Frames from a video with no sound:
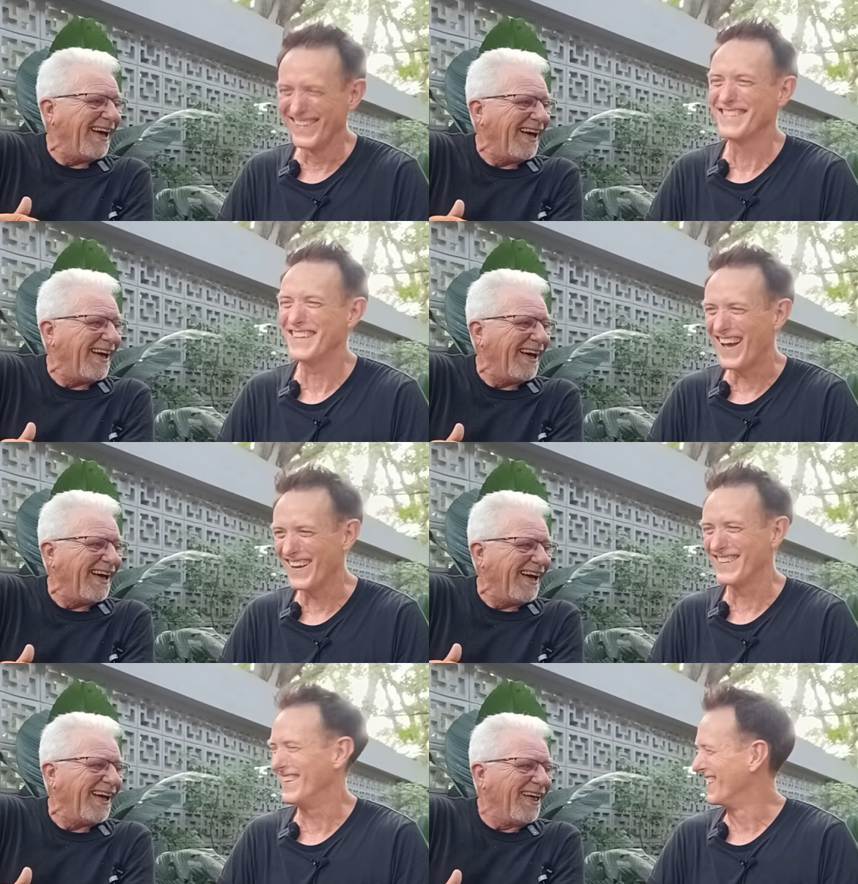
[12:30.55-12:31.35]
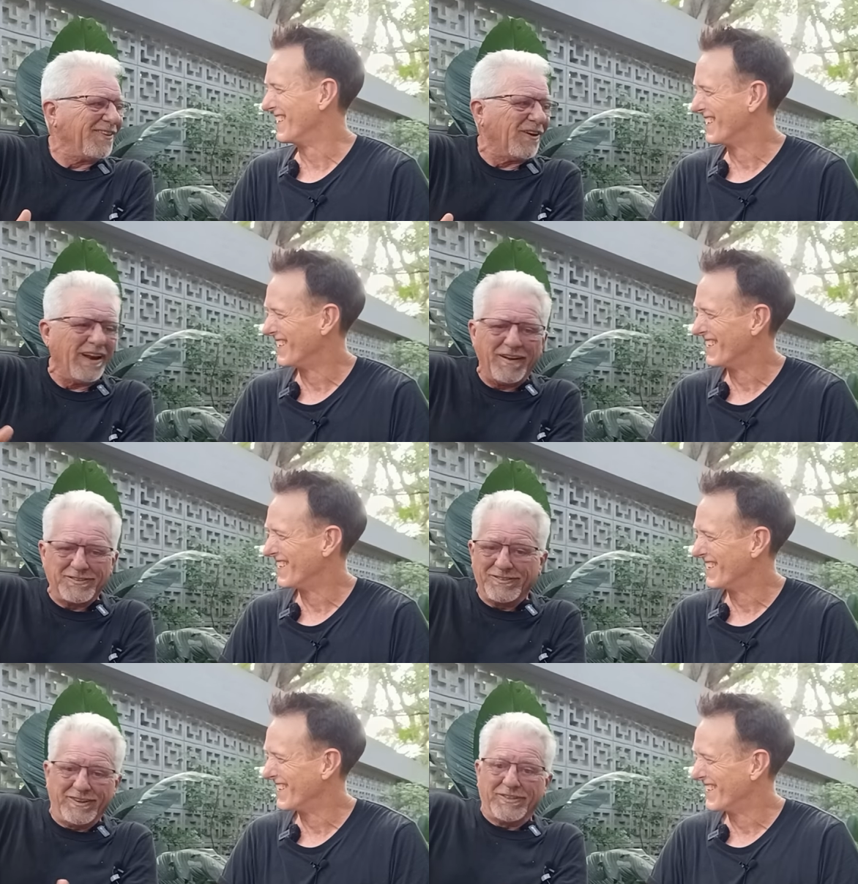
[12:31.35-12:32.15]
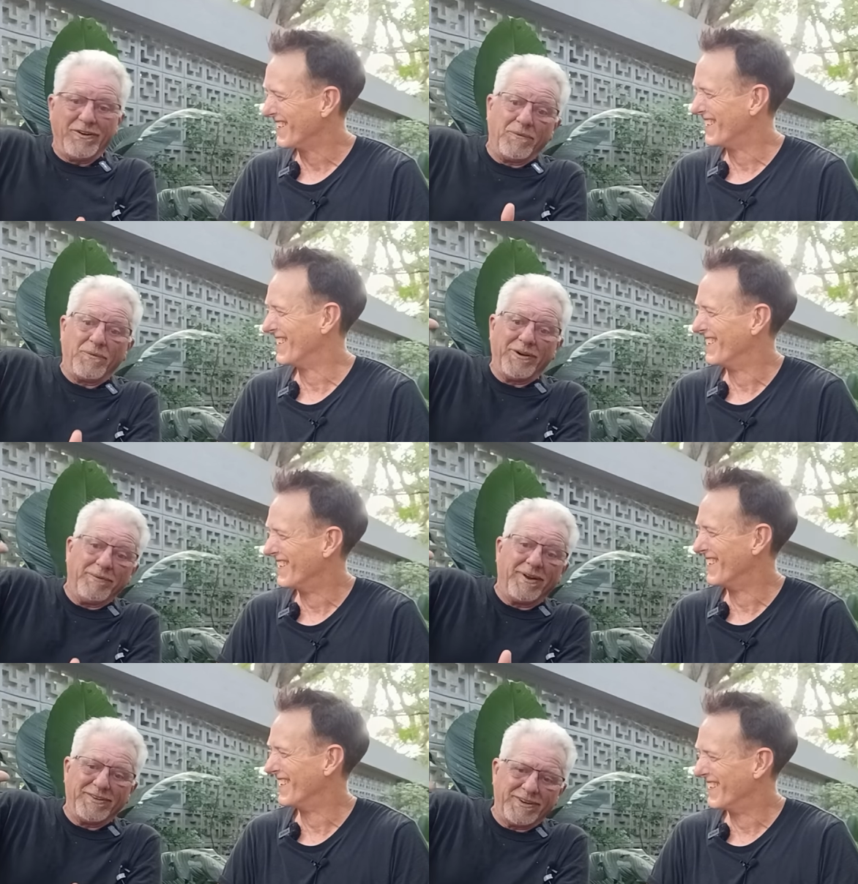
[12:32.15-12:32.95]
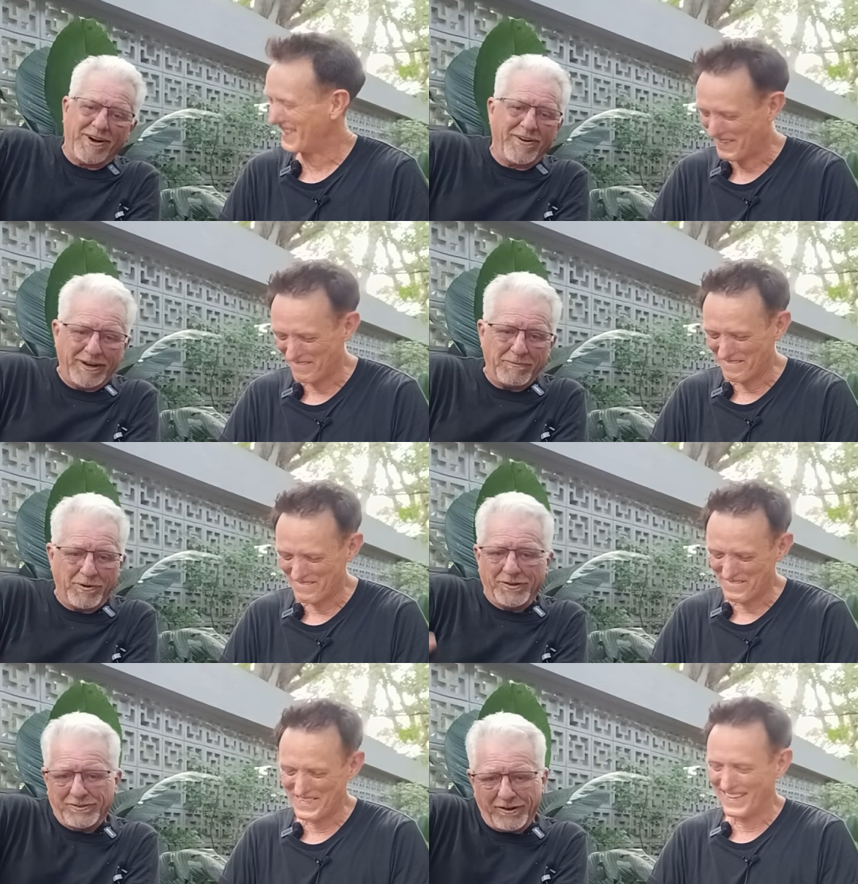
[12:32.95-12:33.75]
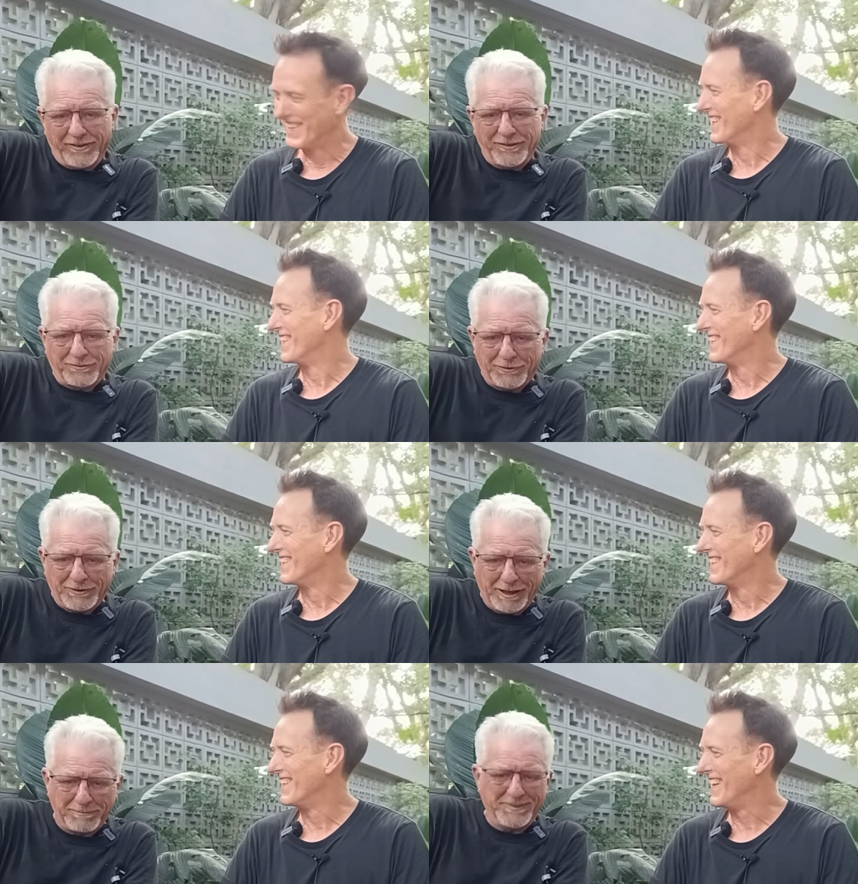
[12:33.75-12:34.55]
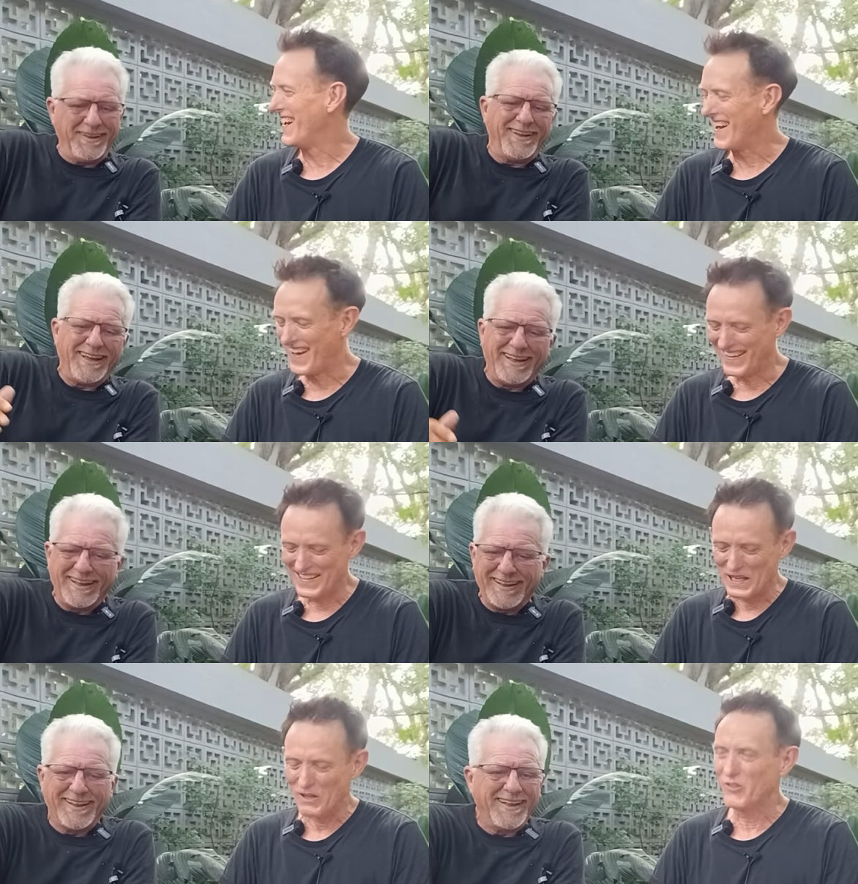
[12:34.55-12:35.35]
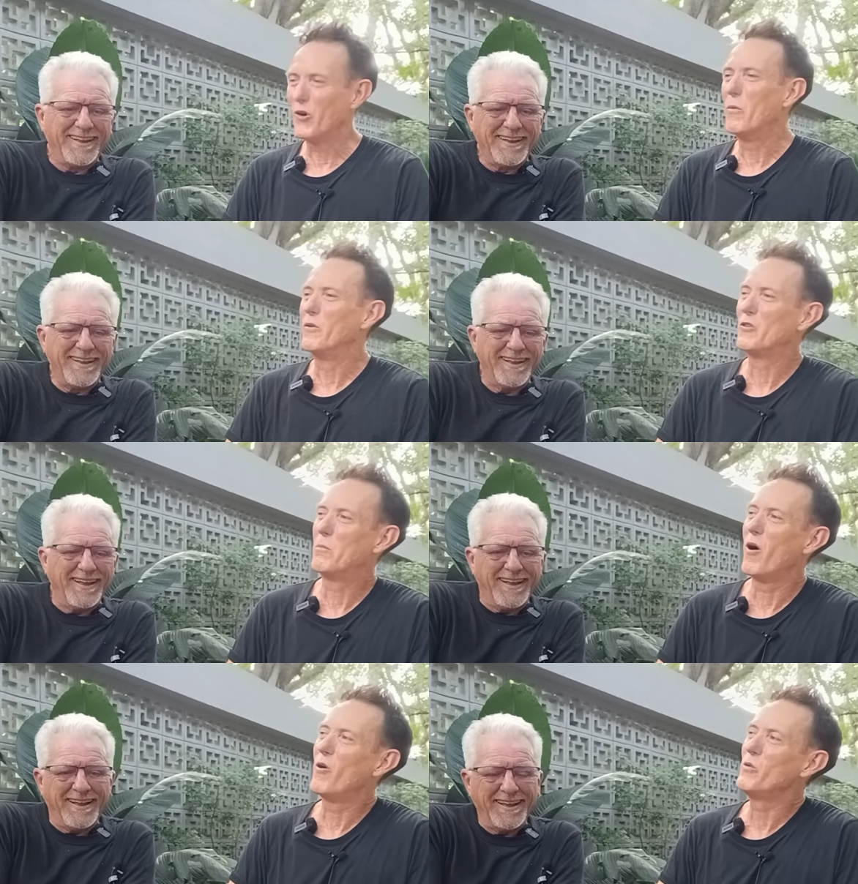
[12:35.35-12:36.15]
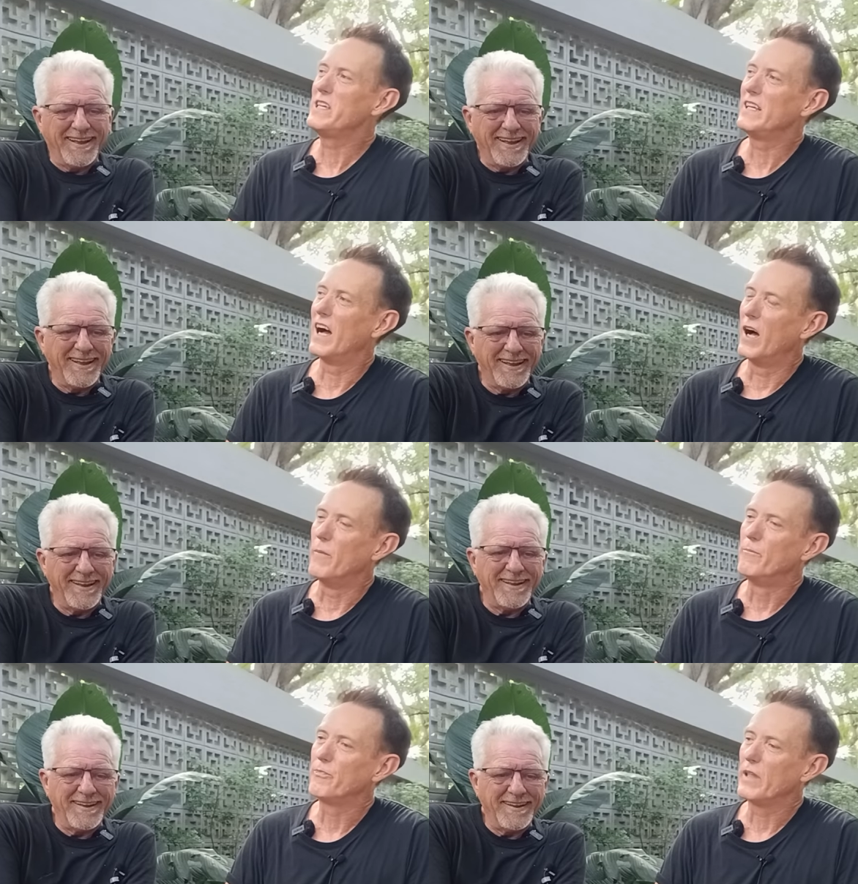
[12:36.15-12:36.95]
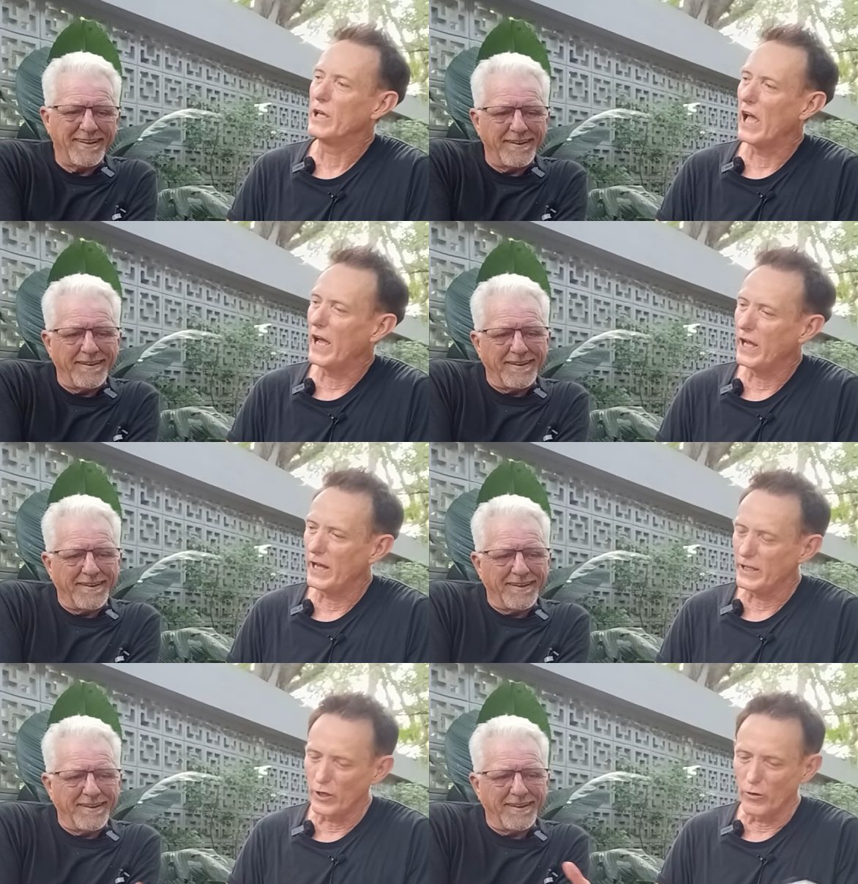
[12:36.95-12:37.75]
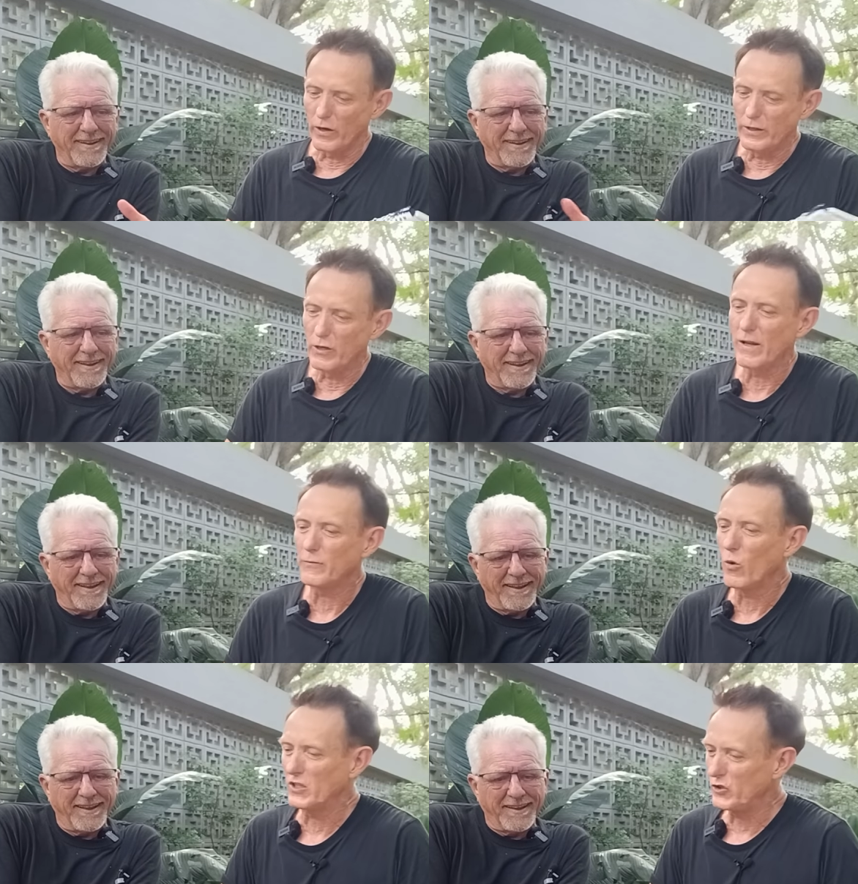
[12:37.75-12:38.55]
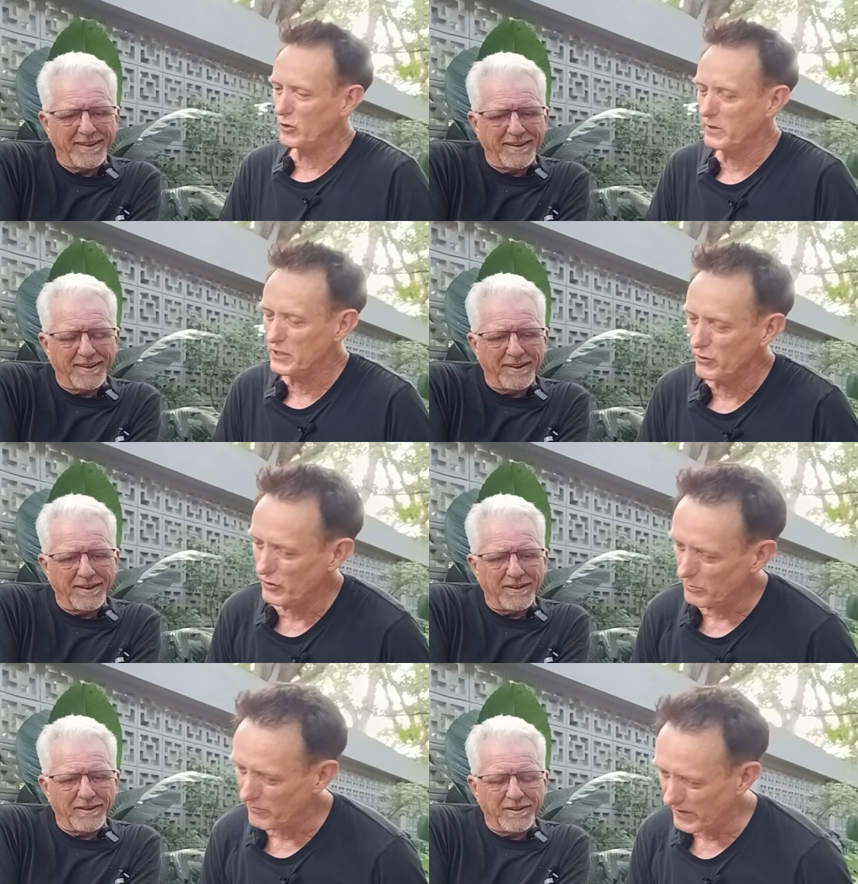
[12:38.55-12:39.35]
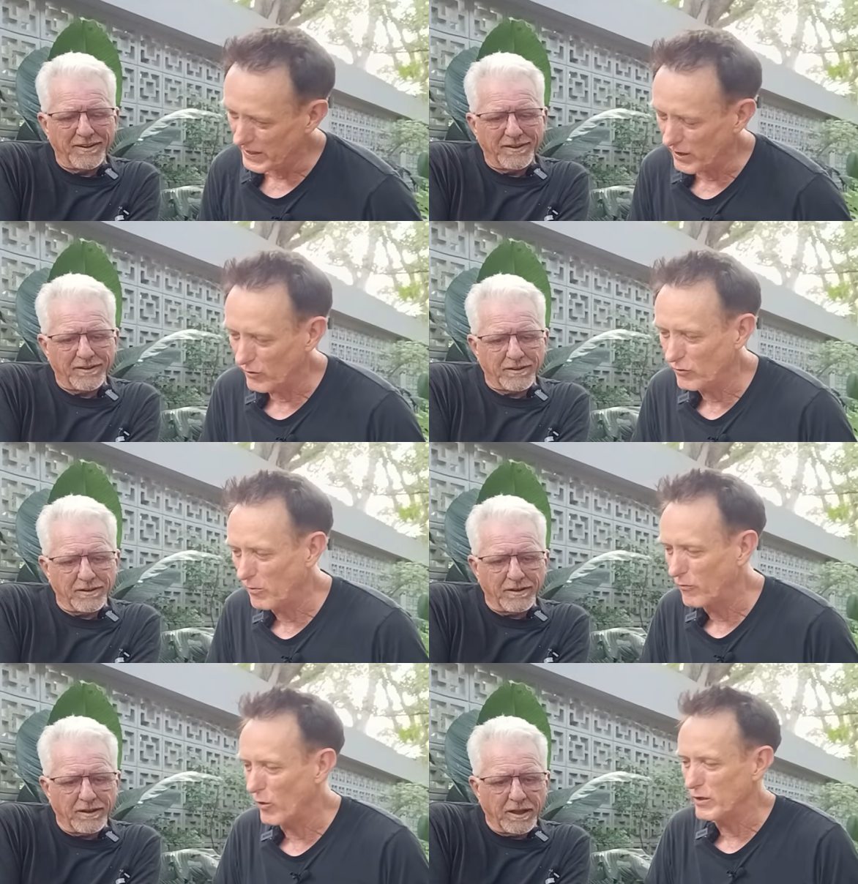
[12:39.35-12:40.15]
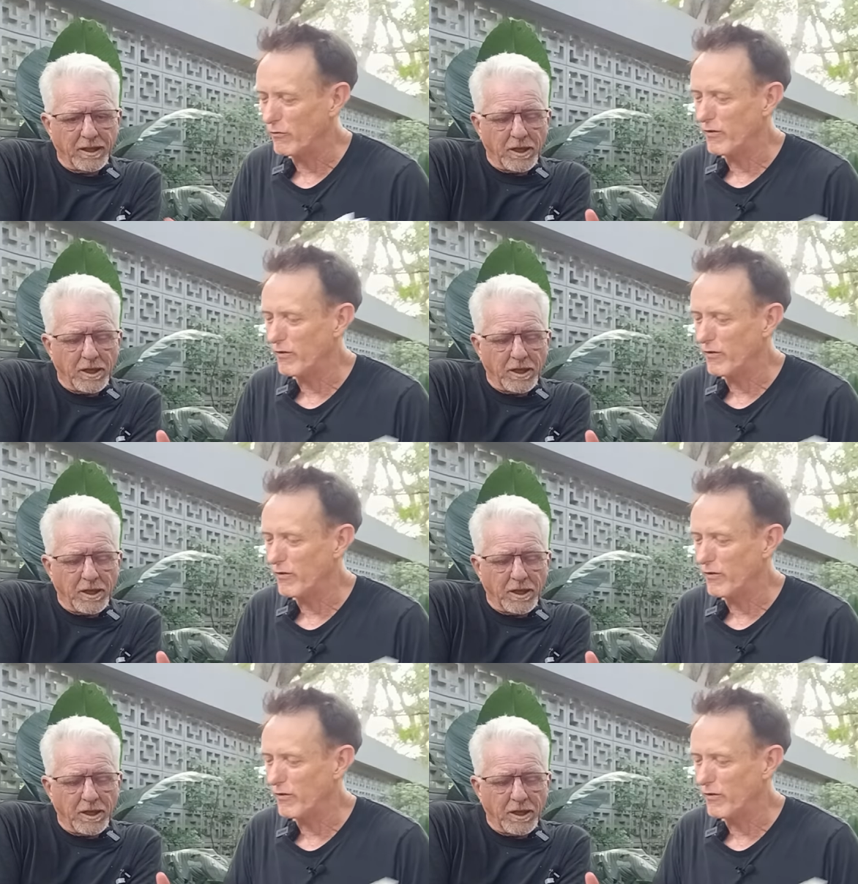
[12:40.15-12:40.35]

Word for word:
Speaker 1: exactly. Don't have to sit there and worry about the car anymore. It's already screwed up.
Speaker 2: yeah. So so Paul, we um, you know, you don't have to watch too many YouTube videos before you'll